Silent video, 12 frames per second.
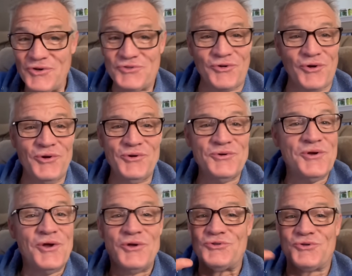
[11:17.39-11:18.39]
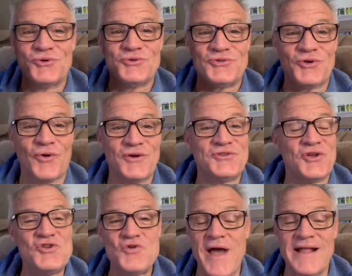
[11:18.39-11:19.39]
True story. So
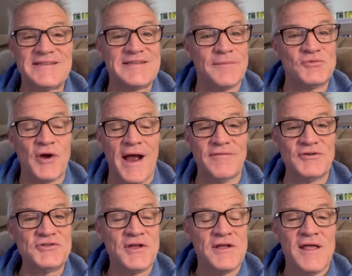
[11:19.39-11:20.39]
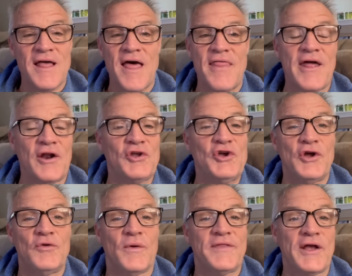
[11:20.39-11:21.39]
you got some drivers that are
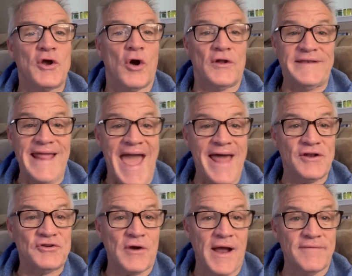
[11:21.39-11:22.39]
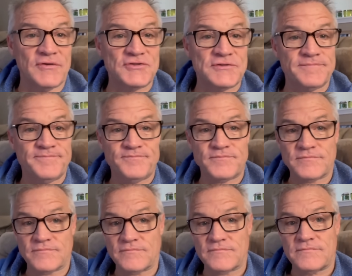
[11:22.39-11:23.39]
good, what they call data drivers.
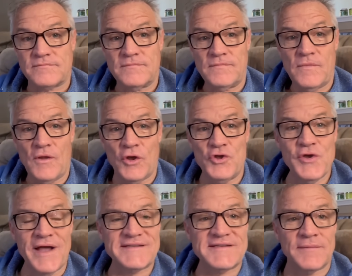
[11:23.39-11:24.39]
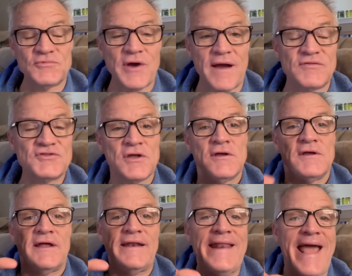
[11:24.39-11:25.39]
You got some drivers,
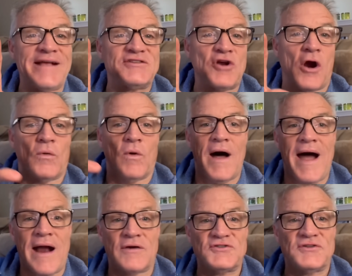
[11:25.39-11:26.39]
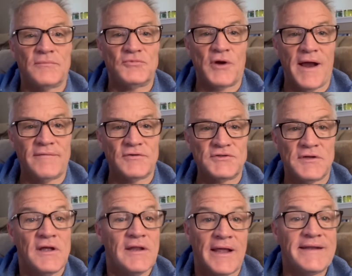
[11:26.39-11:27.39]
NASCAR will hire some drivers,
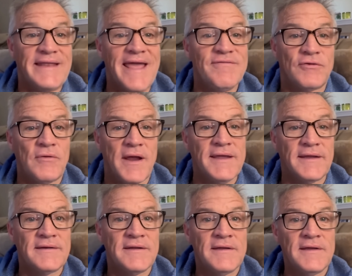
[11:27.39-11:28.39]
like David Reagan.